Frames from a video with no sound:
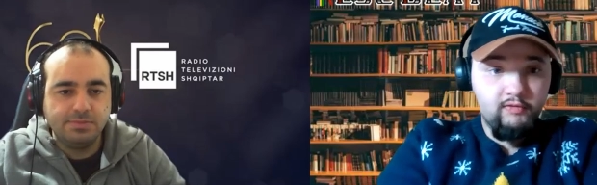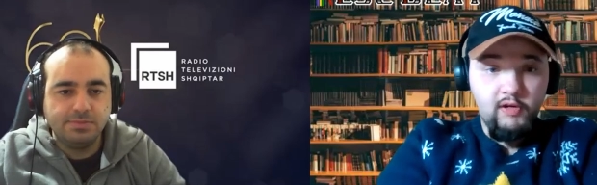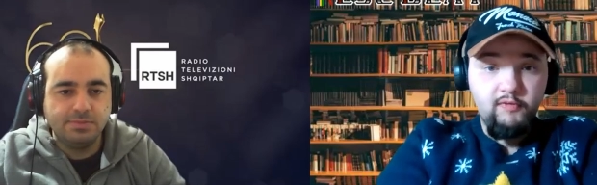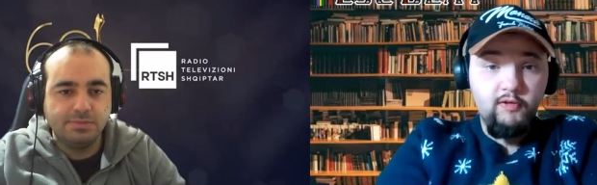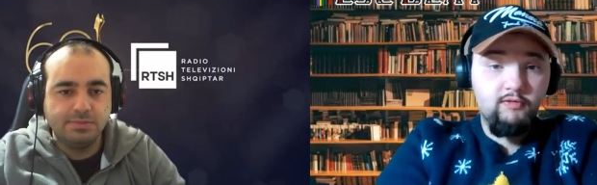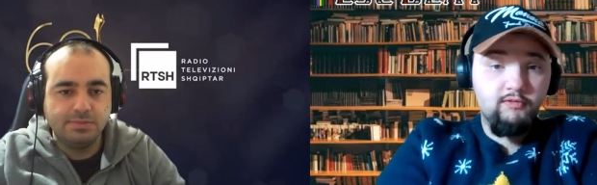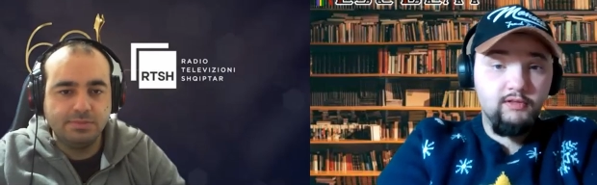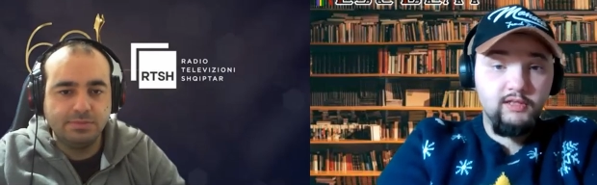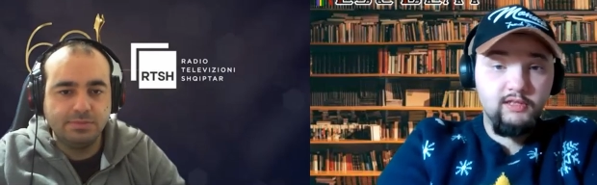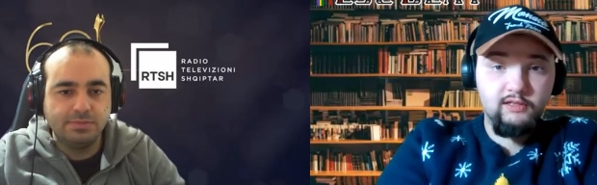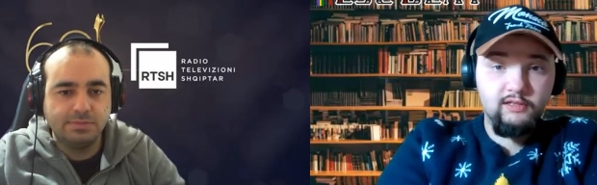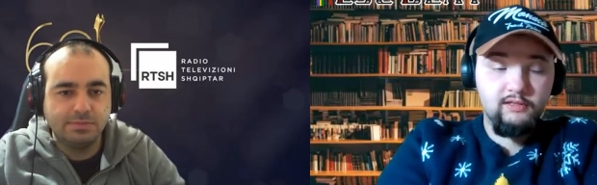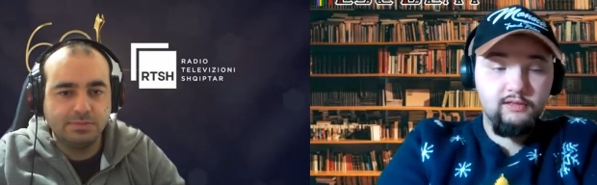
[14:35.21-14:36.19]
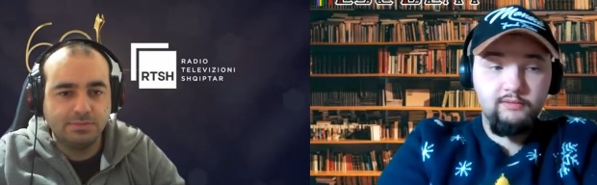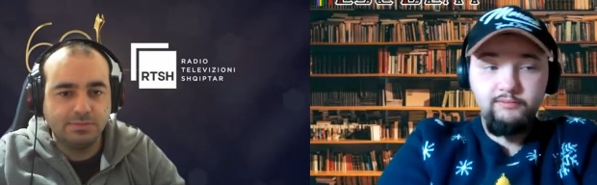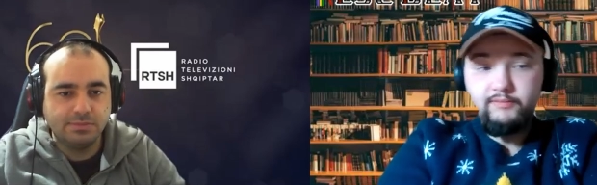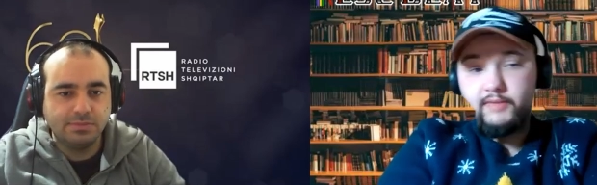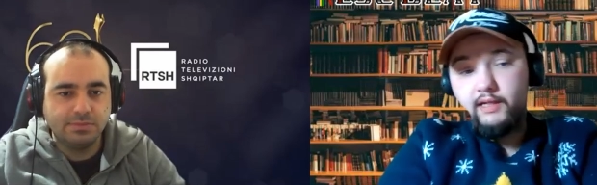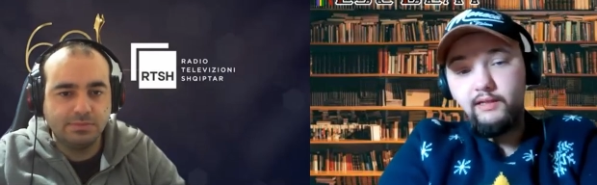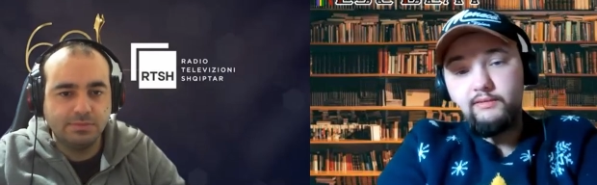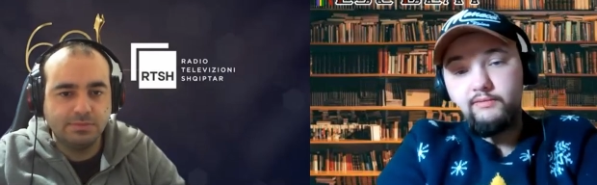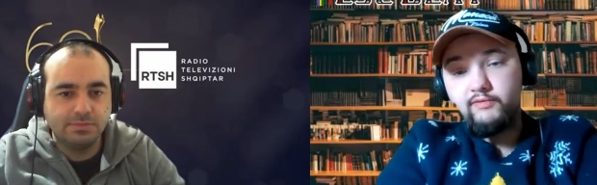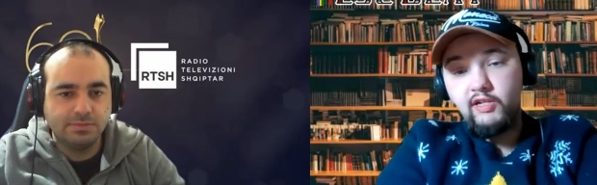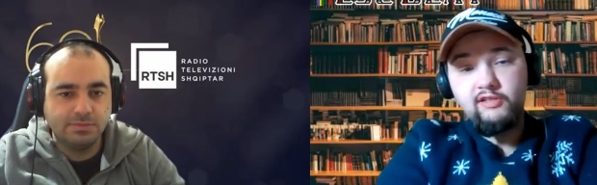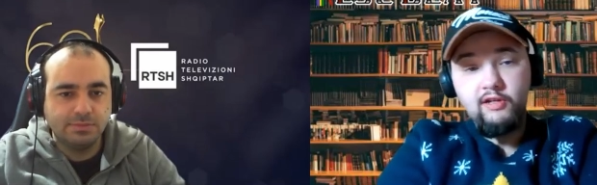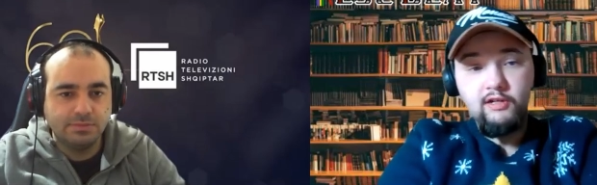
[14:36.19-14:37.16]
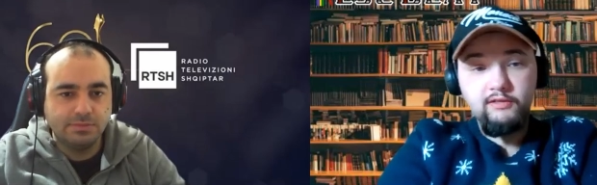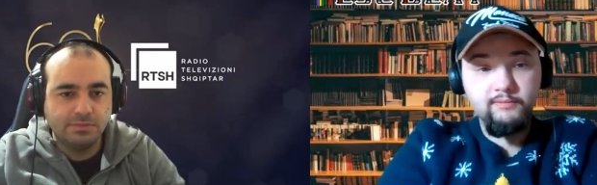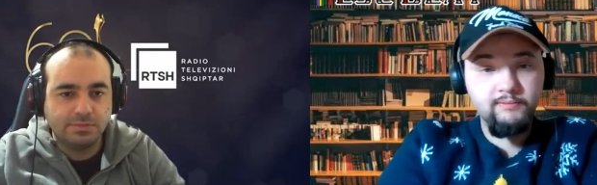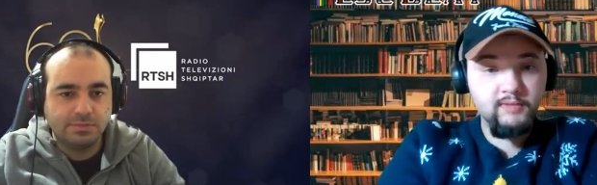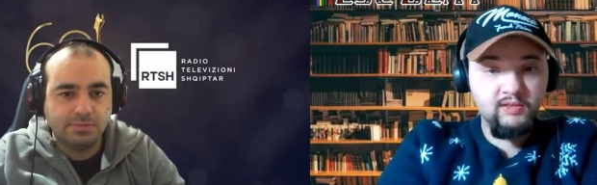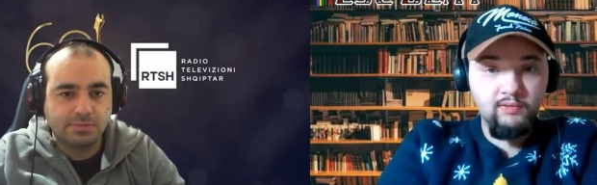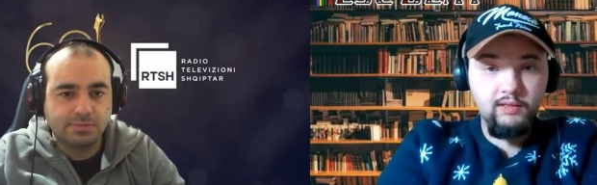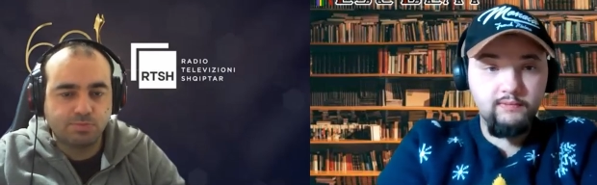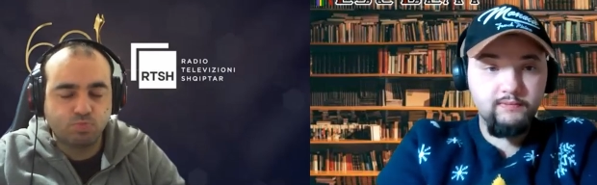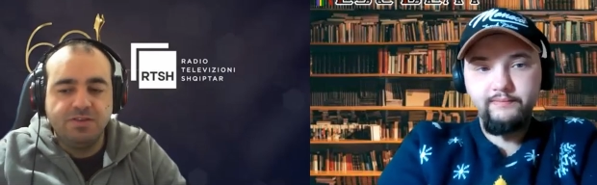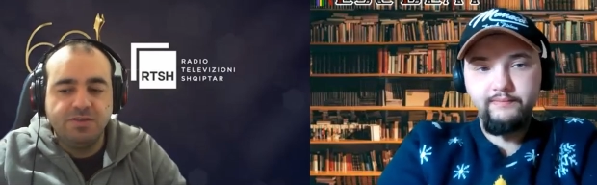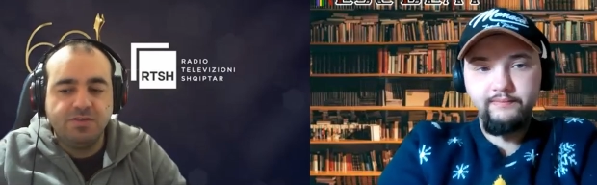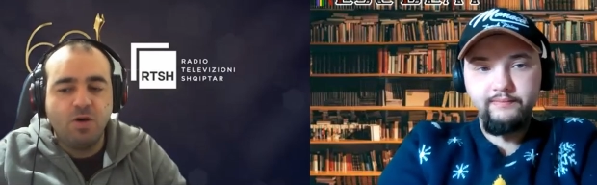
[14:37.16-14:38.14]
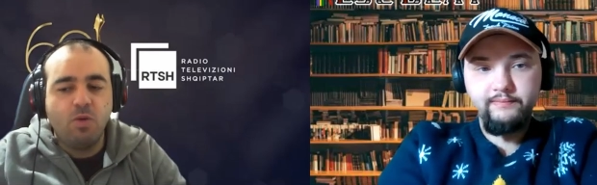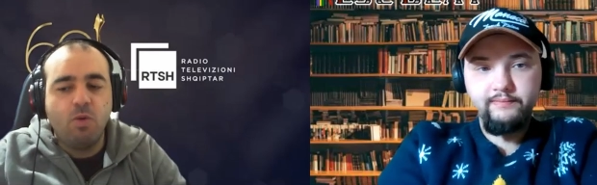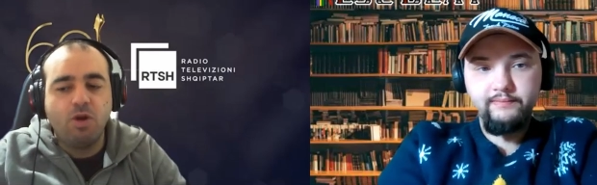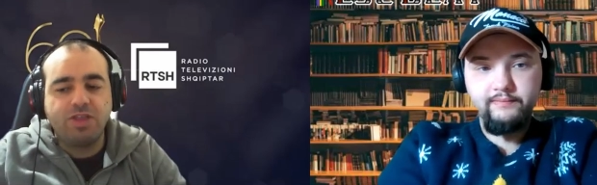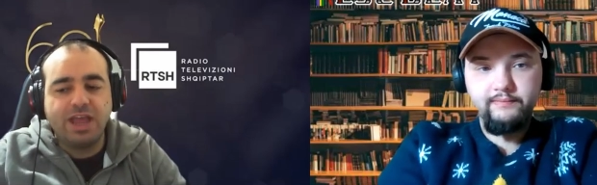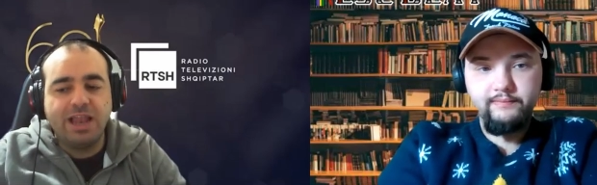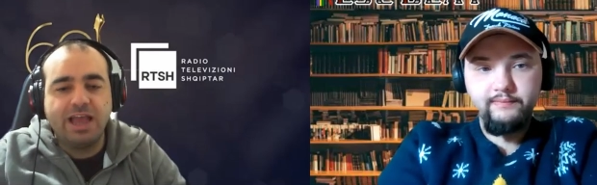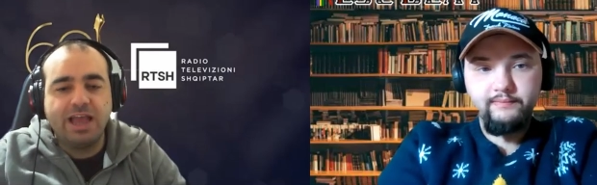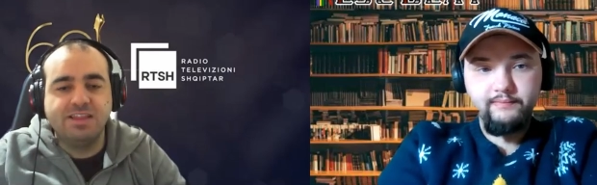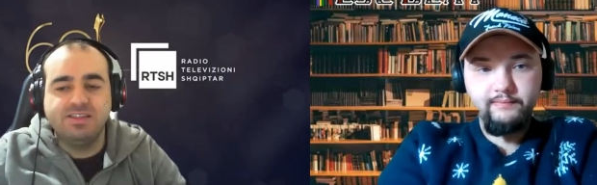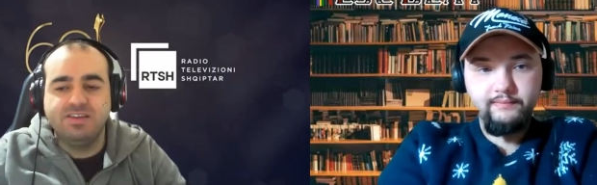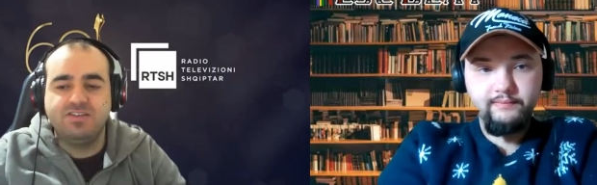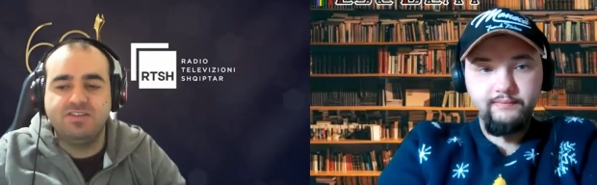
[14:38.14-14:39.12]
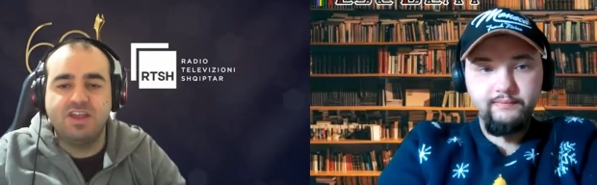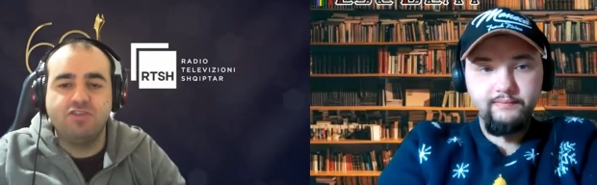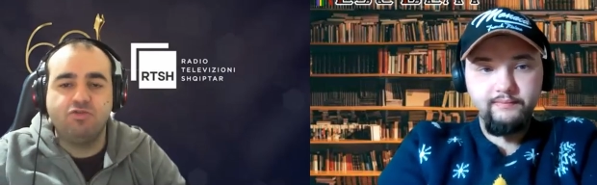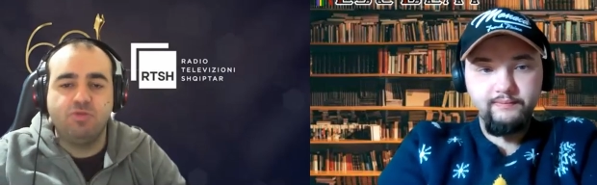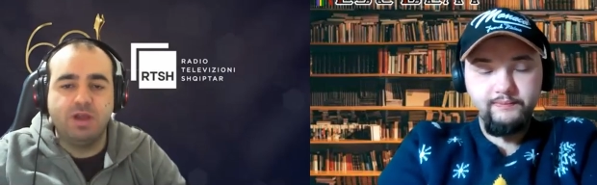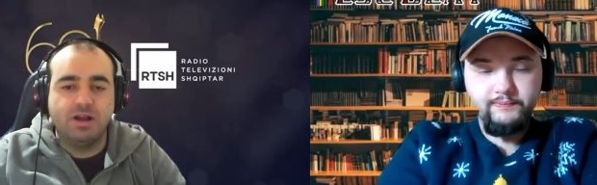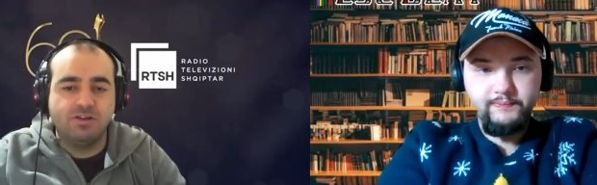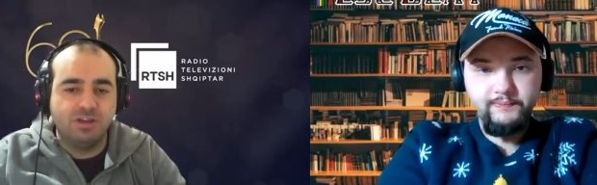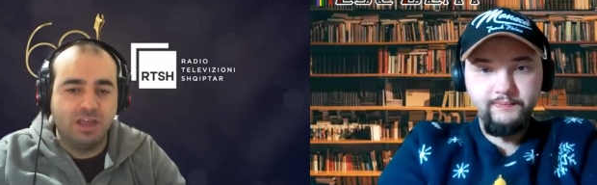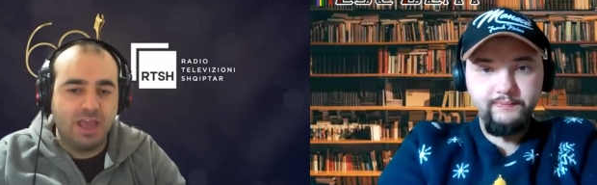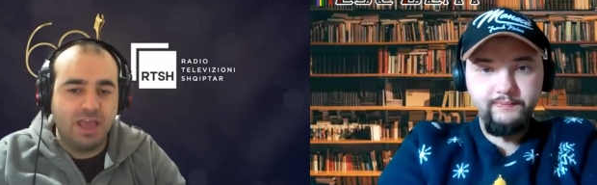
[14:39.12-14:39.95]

Speaker 1: great vocalist. Yeah, great song as well. So
Speaker 2: what I like in this entry, actually.